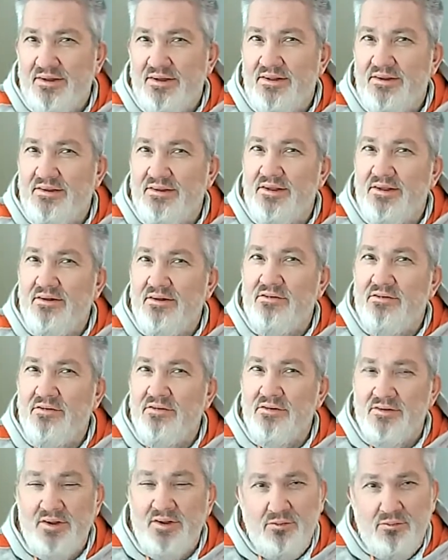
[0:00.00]
instead of
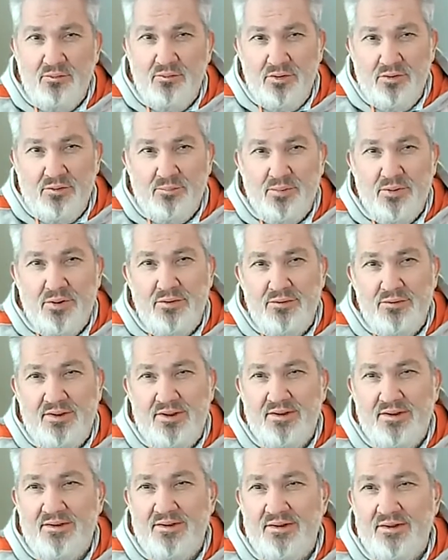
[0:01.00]
using work
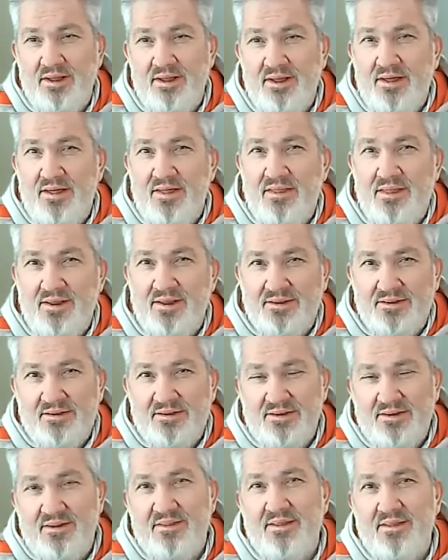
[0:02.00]
processes that
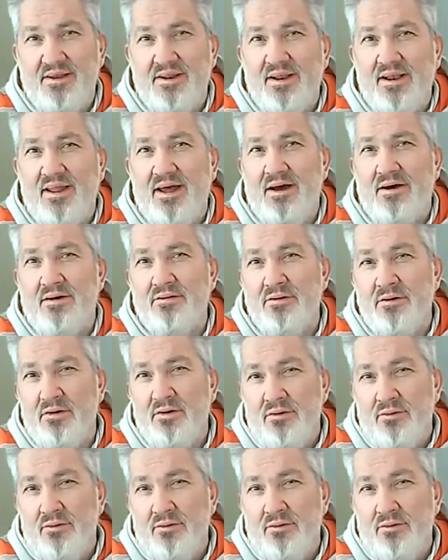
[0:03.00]
sit in the cloud